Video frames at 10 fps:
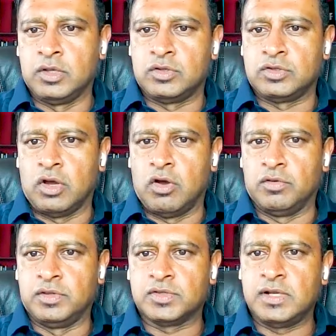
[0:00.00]

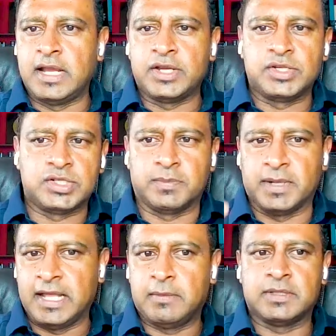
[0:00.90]
So this relationship
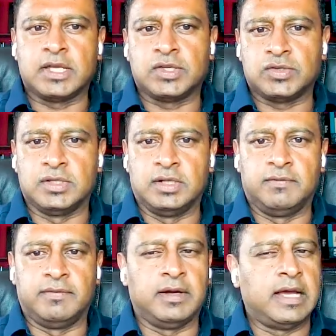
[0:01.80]
enables us to
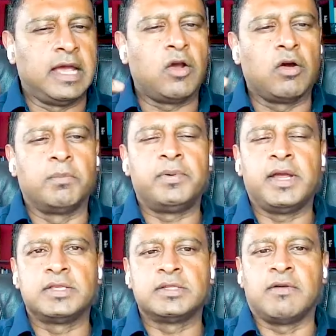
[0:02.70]
deliver a
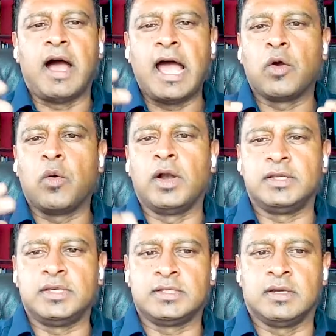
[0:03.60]
comprehensive
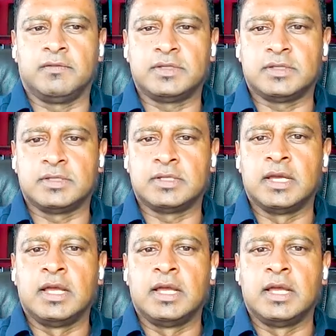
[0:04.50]
high-quality services